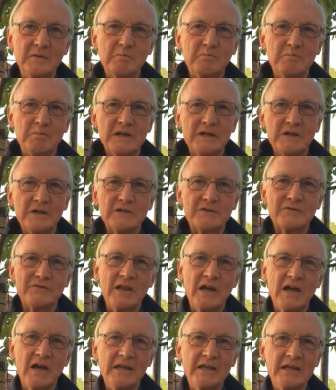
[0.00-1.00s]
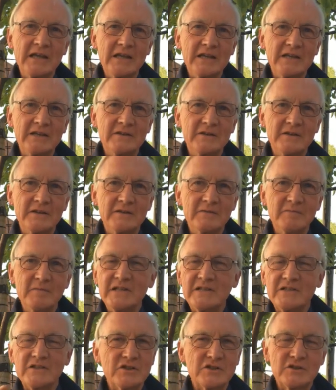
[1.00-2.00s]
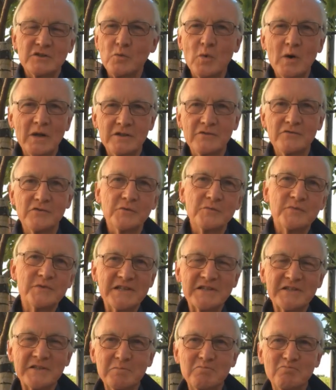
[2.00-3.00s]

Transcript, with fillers: birds flying in. It's just a wonderful system.